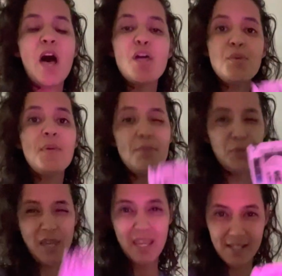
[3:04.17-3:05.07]
Other
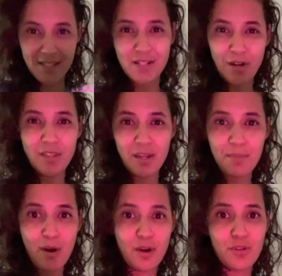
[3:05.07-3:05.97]
people can't start their
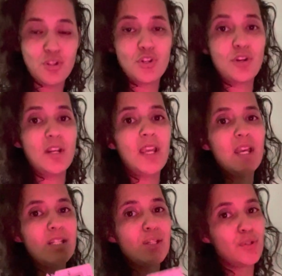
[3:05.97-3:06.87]
part of the
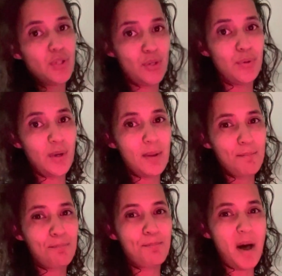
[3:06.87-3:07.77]
journey until you
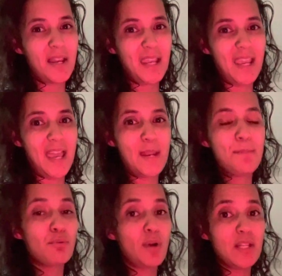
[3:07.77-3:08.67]
embody and
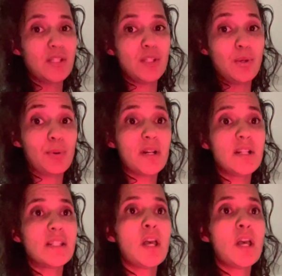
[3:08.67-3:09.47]
embrace yours